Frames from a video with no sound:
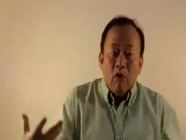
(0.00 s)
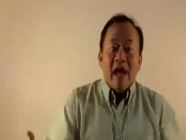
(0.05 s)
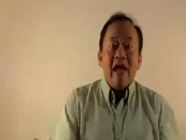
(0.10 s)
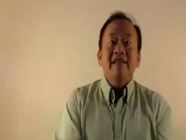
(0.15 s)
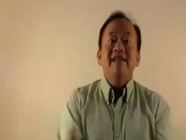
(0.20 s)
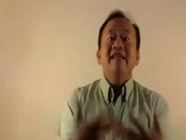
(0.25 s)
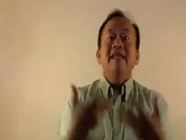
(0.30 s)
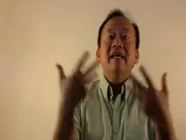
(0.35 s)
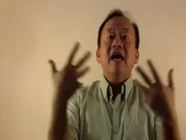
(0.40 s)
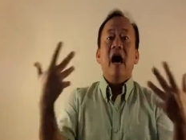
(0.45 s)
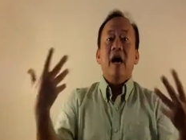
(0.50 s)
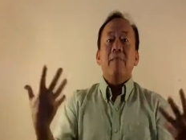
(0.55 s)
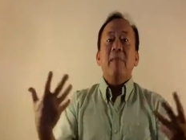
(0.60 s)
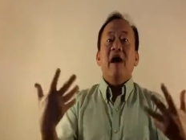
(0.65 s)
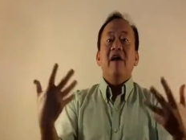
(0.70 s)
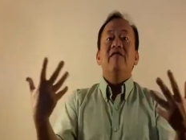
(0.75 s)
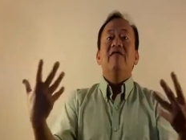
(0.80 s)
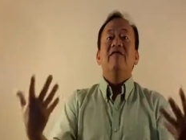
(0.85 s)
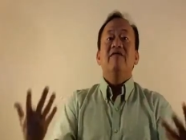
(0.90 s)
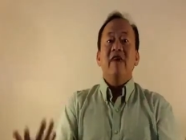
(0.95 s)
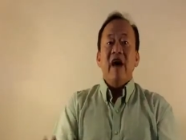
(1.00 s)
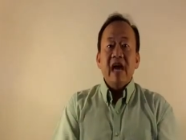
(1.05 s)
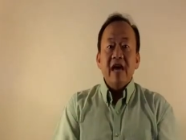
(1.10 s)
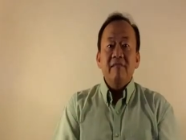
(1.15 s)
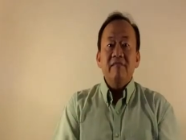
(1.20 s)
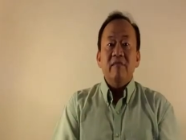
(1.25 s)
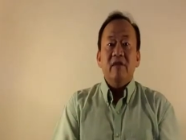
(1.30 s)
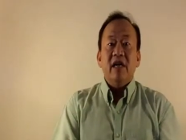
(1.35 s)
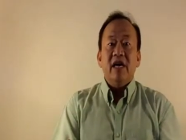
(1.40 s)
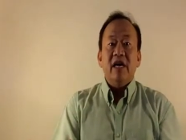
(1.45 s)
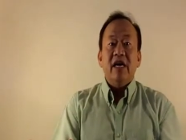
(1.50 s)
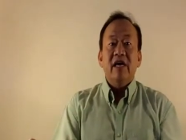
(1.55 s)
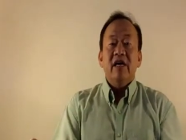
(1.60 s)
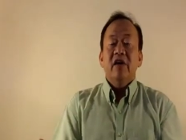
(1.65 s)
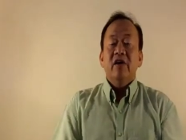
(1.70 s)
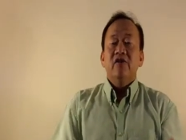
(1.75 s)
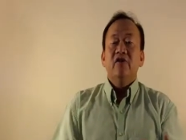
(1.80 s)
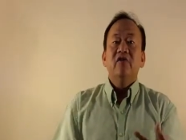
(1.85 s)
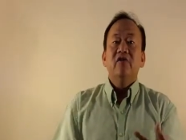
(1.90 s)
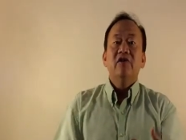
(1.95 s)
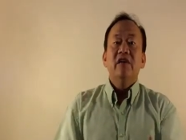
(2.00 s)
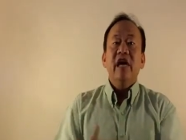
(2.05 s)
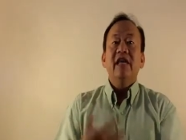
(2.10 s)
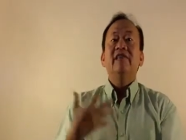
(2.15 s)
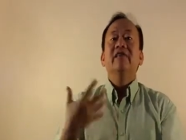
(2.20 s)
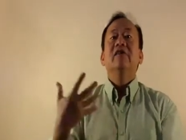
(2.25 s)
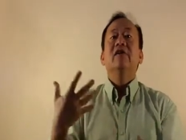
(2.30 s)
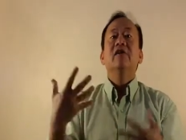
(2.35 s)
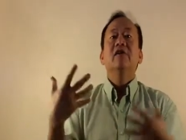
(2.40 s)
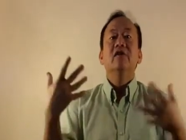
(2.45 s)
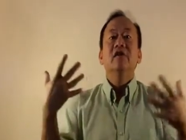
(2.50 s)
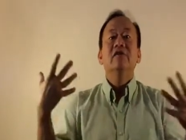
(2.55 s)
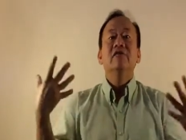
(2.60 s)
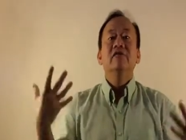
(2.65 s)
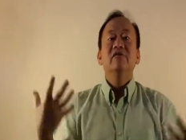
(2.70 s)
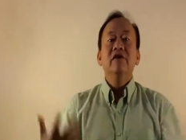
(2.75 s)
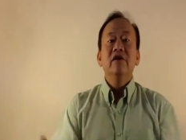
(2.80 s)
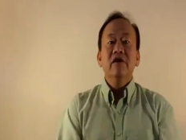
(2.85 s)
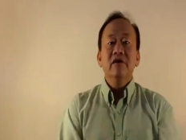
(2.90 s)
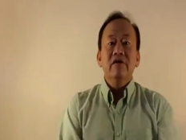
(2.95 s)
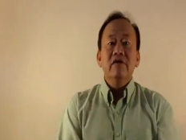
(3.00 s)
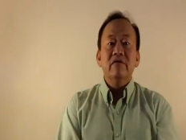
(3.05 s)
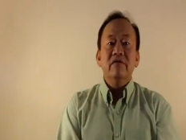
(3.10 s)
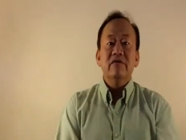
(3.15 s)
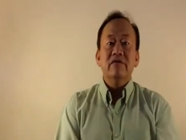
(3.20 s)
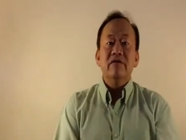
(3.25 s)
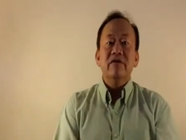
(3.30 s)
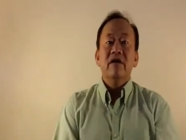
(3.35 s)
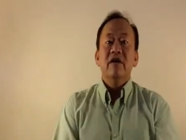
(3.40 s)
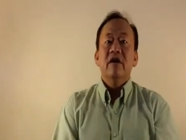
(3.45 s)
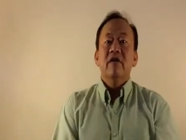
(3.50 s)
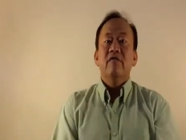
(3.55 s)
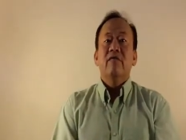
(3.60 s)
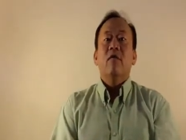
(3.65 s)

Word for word: raising up a family to get the good news